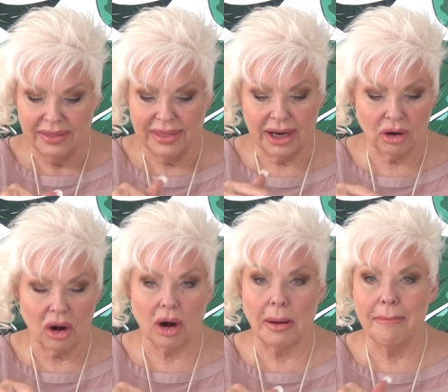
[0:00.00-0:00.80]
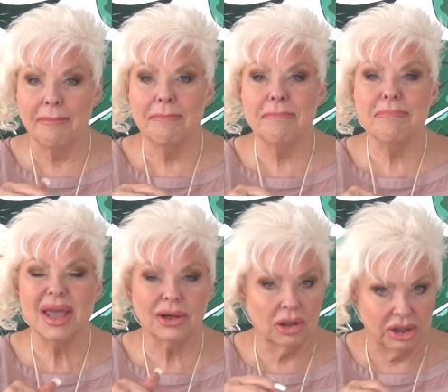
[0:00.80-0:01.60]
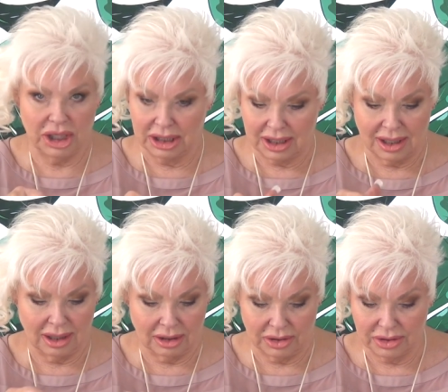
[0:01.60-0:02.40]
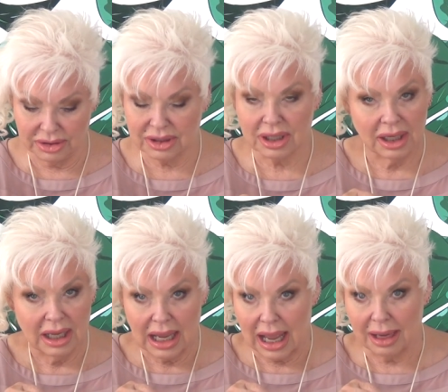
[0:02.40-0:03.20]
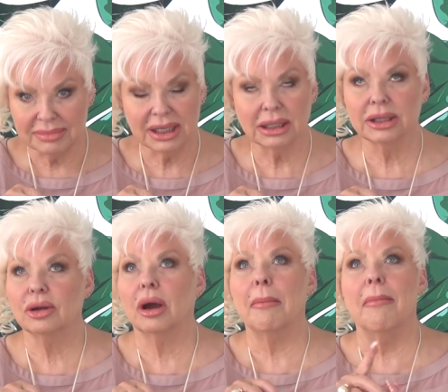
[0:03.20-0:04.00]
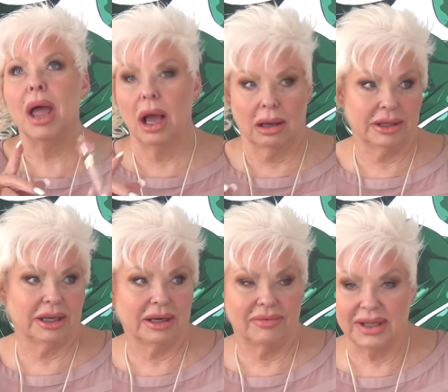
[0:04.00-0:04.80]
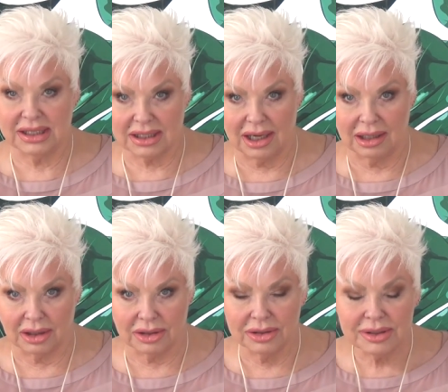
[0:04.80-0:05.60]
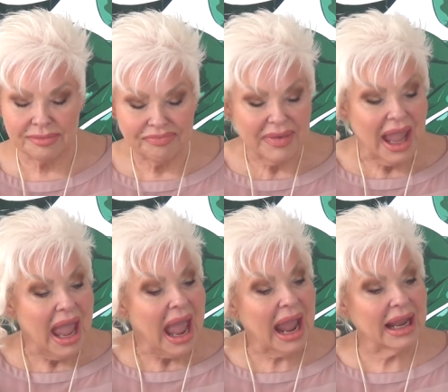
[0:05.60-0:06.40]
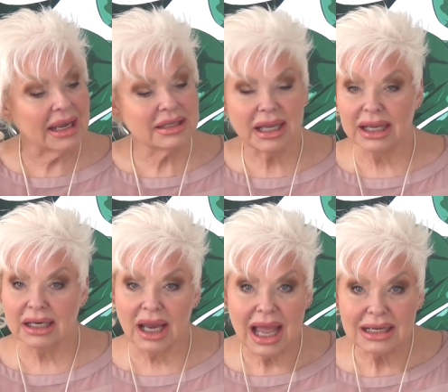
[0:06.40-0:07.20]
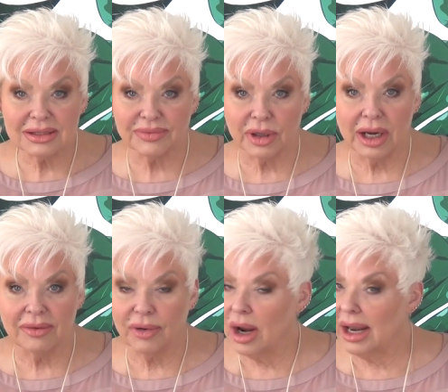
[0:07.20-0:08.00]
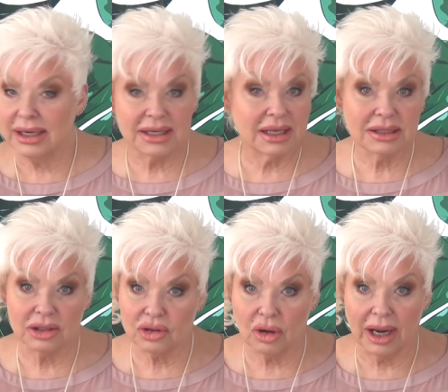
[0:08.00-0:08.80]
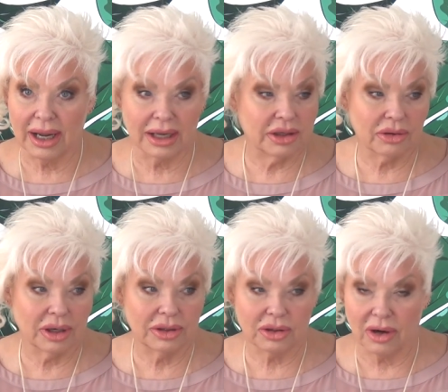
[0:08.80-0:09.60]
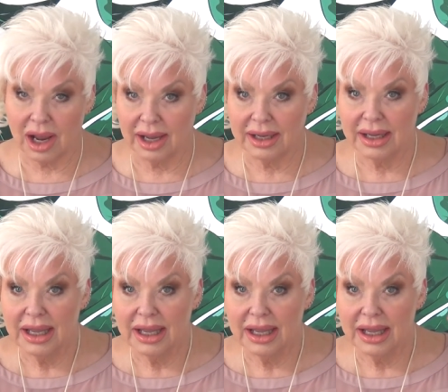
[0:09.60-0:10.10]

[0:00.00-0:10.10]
There are a million colors. I'm telling you a million of these colors. And it lasts forever and it doesn't dry out your under eye.